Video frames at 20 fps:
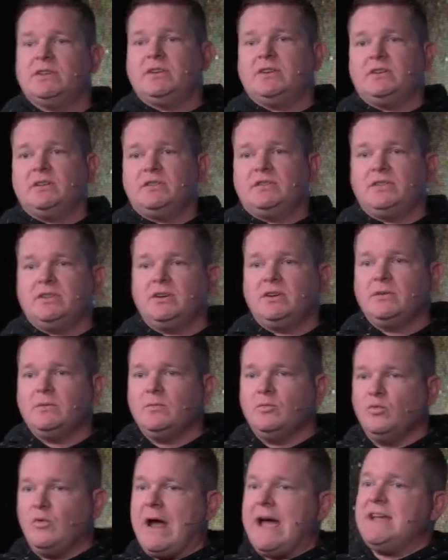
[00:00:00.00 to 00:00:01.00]
the
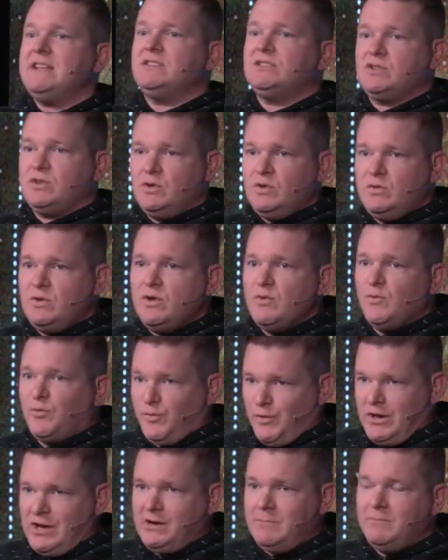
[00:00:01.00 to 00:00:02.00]
right to
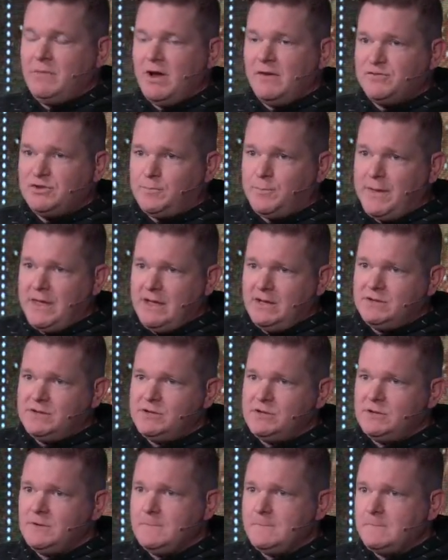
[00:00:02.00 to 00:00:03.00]
freedom of
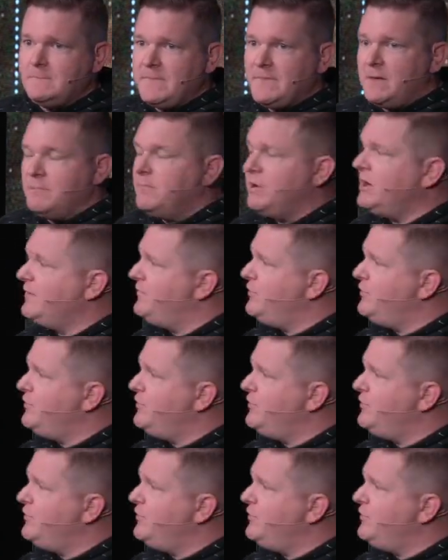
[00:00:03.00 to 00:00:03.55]
speech. But